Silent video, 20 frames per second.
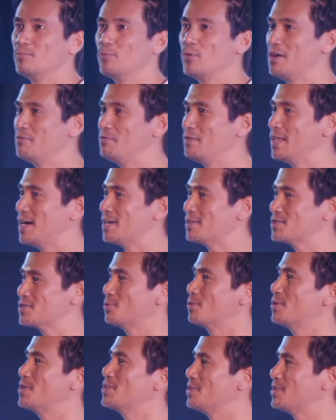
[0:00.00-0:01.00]
have a lot of
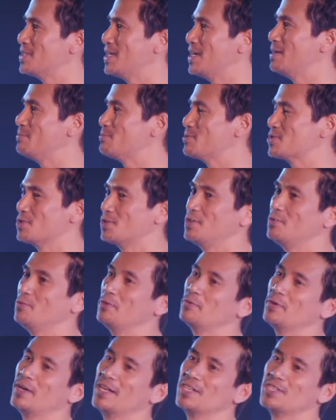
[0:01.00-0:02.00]
stories to tell. I'm sure we
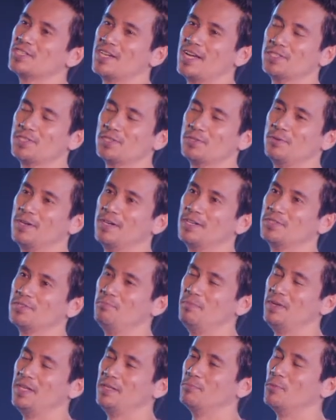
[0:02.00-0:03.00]
get a chance to
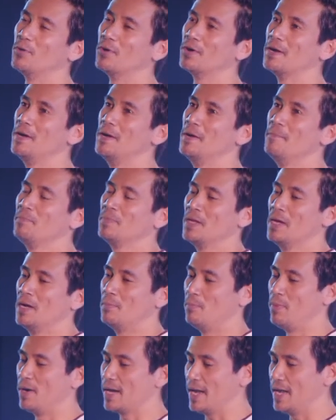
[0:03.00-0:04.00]
meet more.
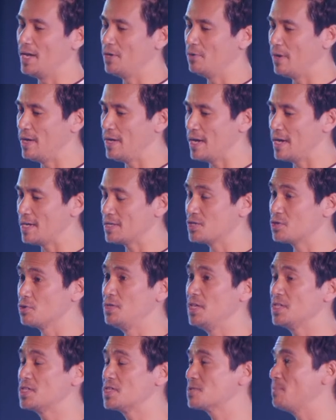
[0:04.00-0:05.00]
But anyway, so
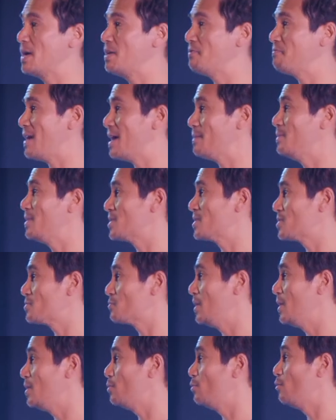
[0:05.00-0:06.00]
this is my family. This is
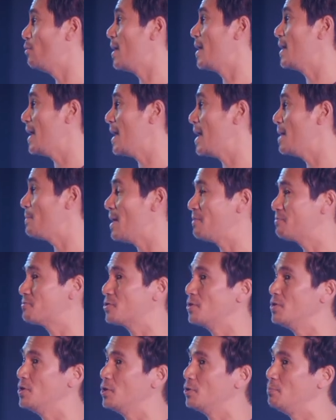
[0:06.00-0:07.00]
really who I am after,
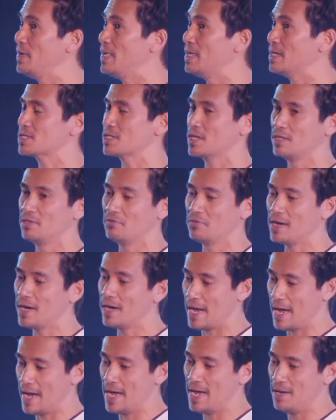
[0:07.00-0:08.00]
you know, being a son of God.
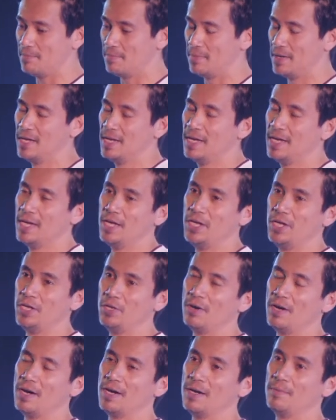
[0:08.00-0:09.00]
I am, you know,
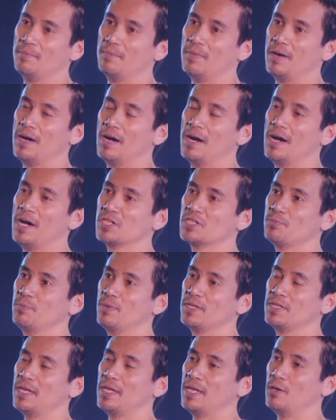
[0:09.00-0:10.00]
a
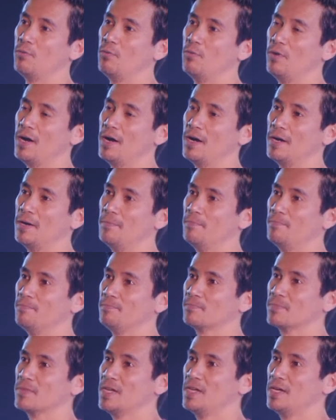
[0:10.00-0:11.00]
husband
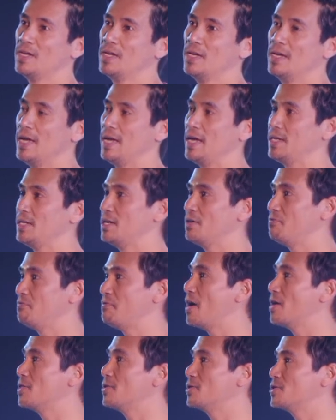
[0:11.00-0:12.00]
and a
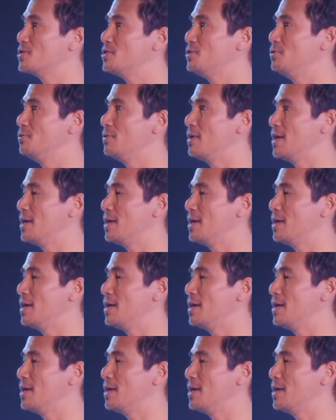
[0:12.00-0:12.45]
father to